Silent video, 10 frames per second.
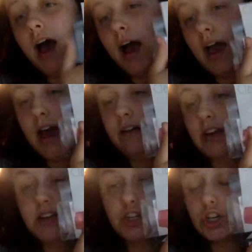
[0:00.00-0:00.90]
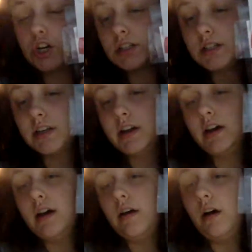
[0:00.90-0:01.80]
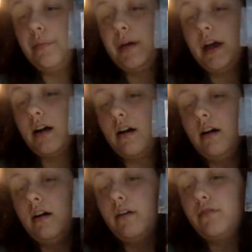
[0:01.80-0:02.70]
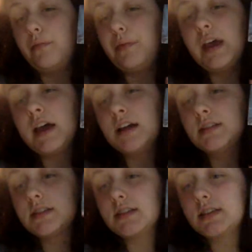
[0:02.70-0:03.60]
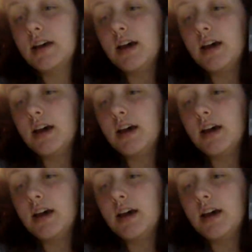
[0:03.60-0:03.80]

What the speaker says: I have a shirt, a pair of pants,